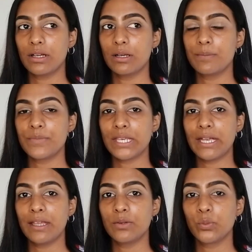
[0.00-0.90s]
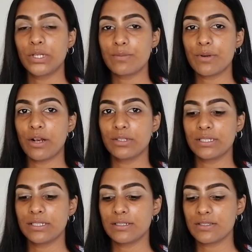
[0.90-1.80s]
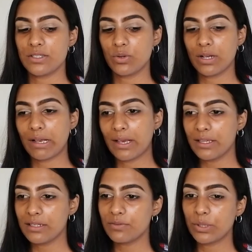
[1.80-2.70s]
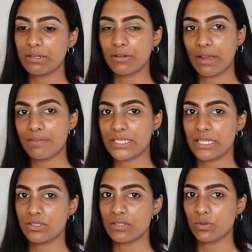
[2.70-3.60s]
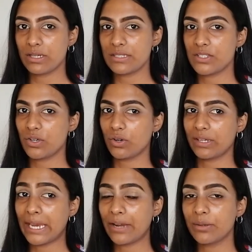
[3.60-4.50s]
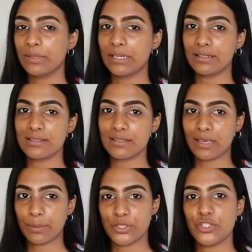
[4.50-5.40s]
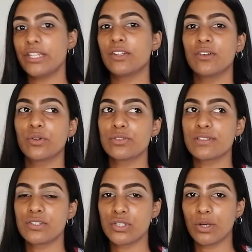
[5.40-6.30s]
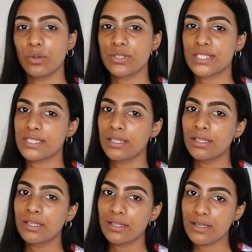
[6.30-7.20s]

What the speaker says: And with brown girls, you kind of want to gravitate towards your caramels, cappuccinos, toast,